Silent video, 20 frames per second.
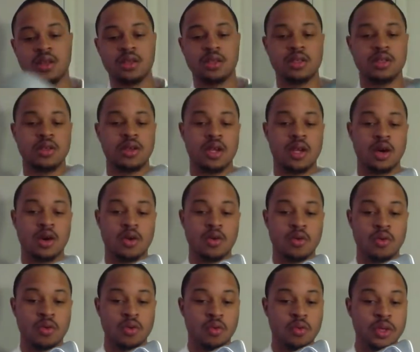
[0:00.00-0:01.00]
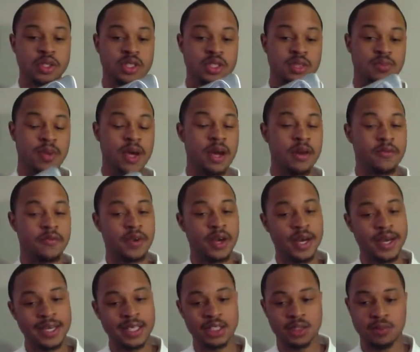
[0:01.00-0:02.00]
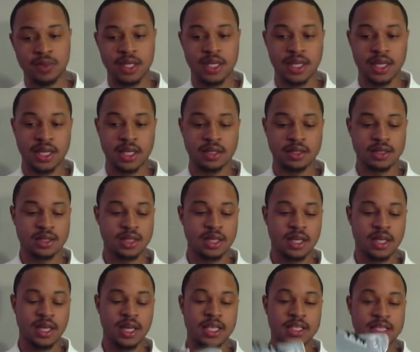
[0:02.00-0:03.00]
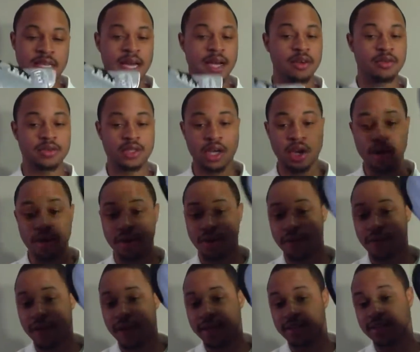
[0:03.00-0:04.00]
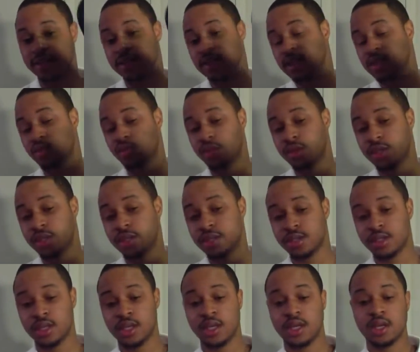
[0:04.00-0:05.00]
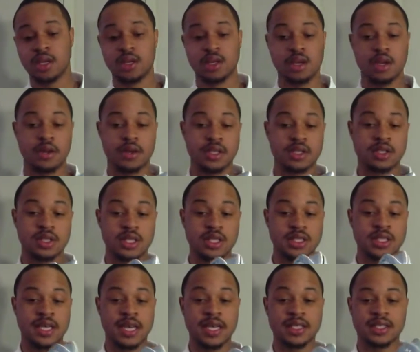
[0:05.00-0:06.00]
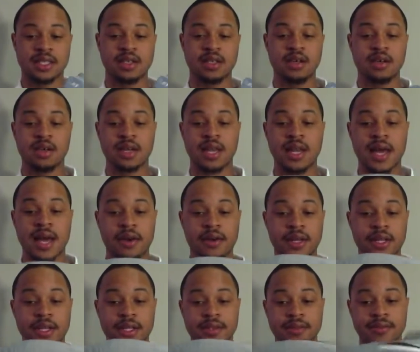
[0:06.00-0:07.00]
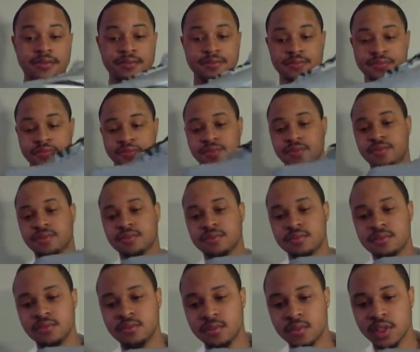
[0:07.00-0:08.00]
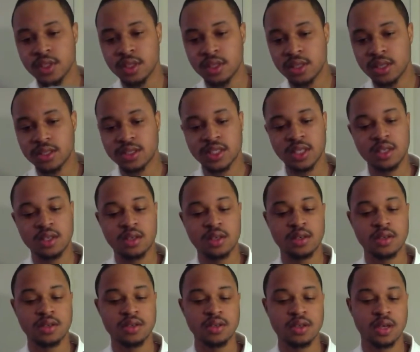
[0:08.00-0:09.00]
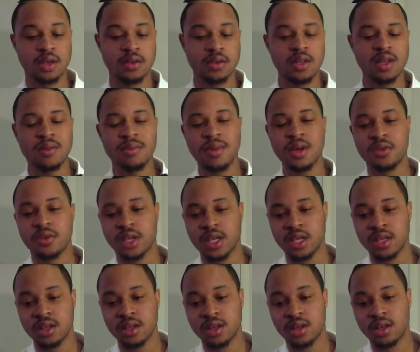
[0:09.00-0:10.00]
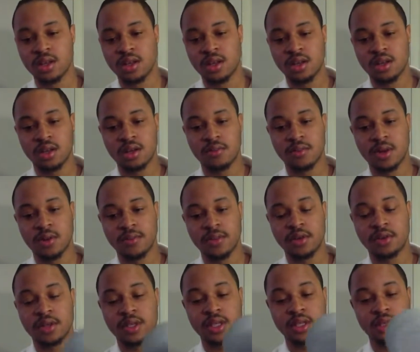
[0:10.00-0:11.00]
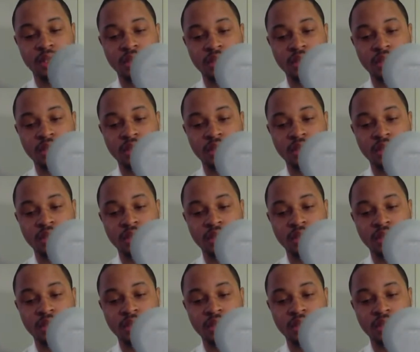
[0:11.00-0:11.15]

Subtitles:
you know, which is better for us because it's not gonna turn as fast as this would. You know, this has a little cloud in it. It's a little, you know, a little milky, a little more milky.